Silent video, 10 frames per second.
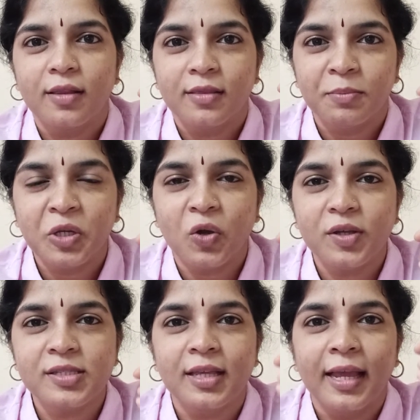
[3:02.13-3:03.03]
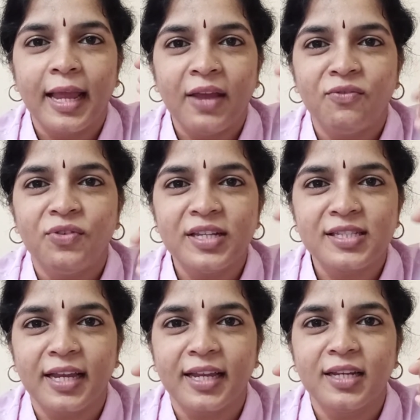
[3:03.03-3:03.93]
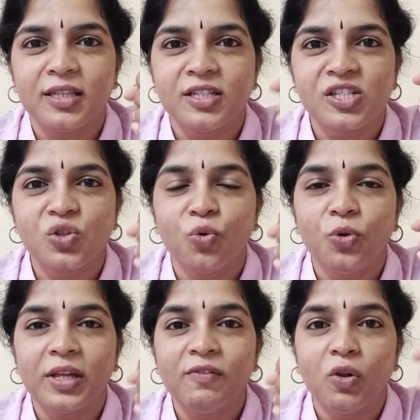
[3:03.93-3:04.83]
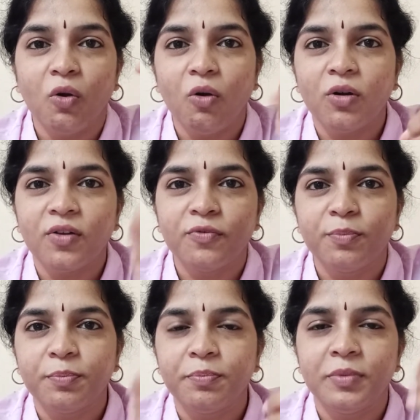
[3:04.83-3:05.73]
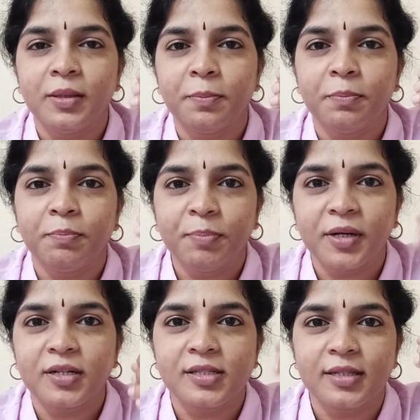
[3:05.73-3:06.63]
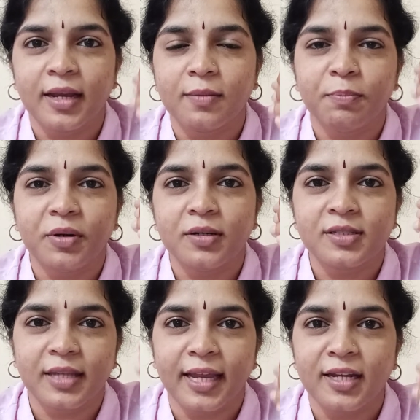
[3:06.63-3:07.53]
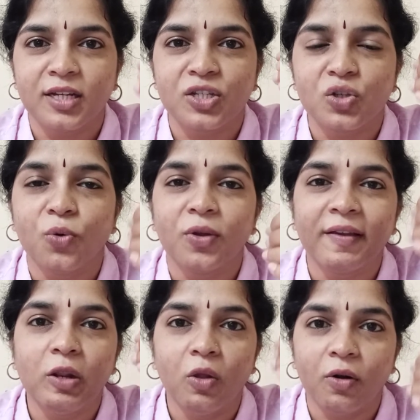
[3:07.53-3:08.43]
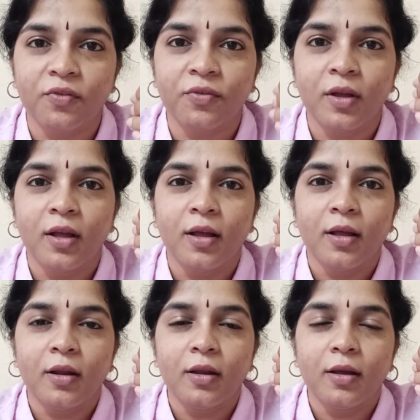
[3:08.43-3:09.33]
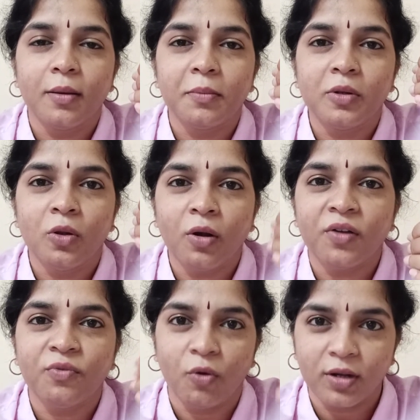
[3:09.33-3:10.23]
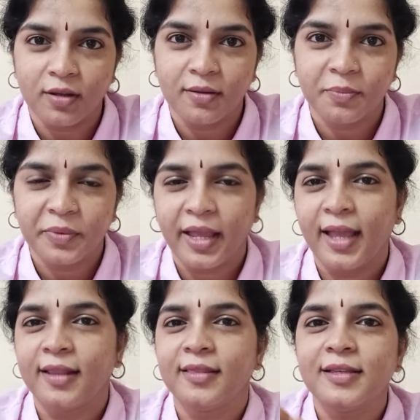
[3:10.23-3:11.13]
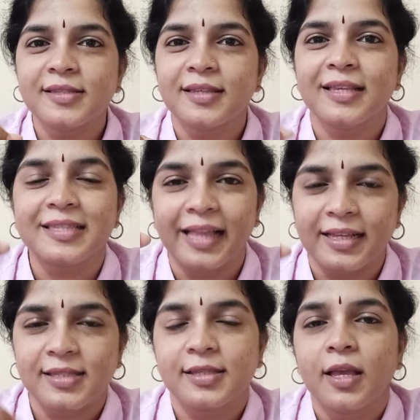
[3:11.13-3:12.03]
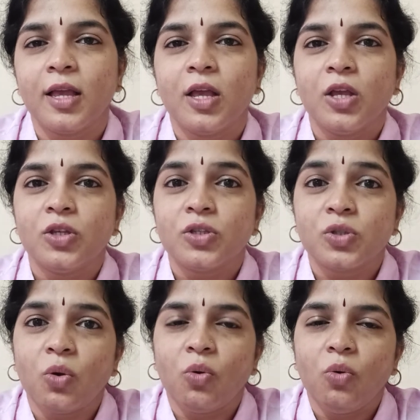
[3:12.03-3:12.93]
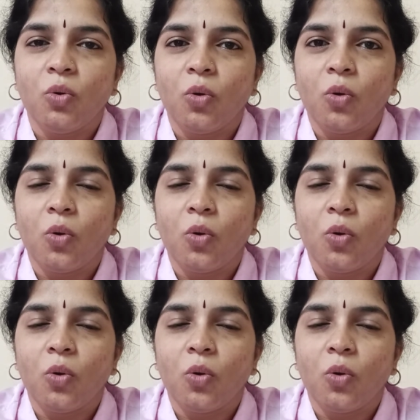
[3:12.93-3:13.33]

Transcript: because every second this is going to give lot of the per second it's going to give lot of water, and this is less. So